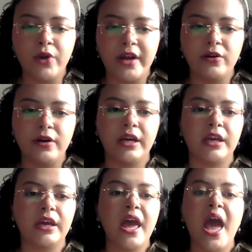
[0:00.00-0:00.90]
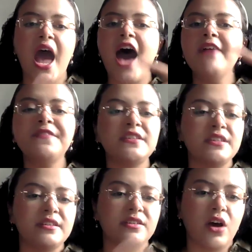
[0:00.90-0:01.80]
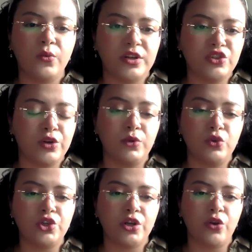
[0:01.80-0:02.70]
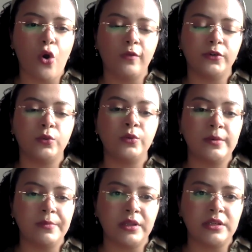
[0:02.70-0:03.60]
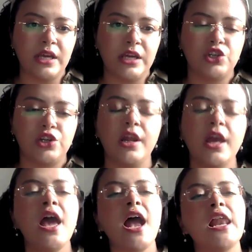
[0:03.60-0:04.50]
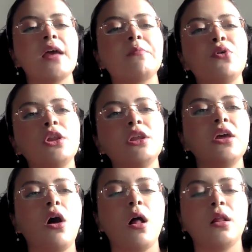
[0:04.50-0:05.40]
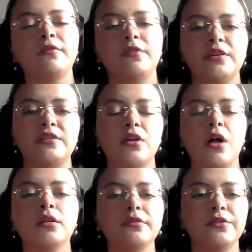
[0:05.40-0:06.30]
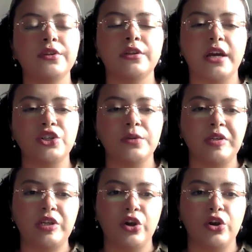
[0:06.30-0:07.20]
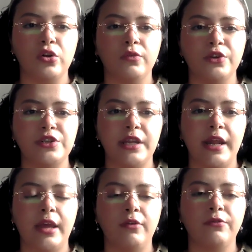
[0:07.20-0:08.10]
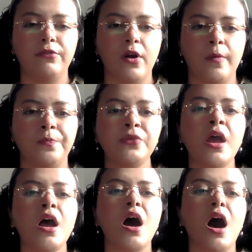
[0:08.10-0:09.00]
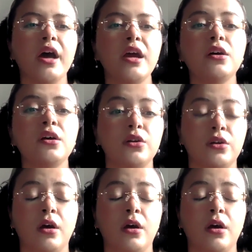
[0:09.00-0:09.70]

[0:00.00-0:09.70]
rhetoric, emphasis on retribution over rehabilitation. And I'm pulling all of the lecture material for today from Aya